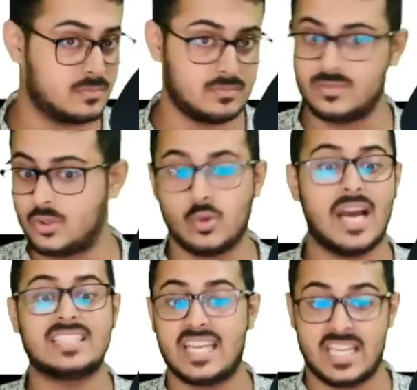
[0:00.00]
you
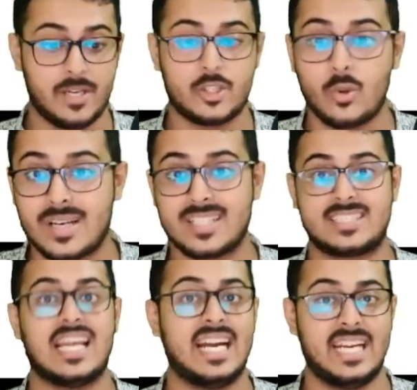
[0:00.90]
guys are able to
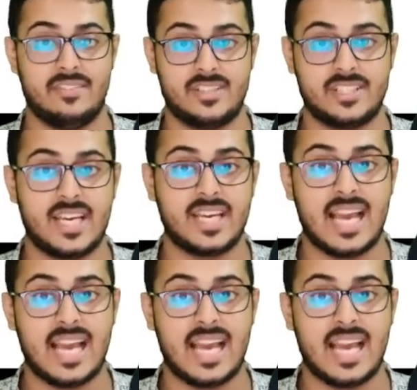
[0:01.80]
understand everything,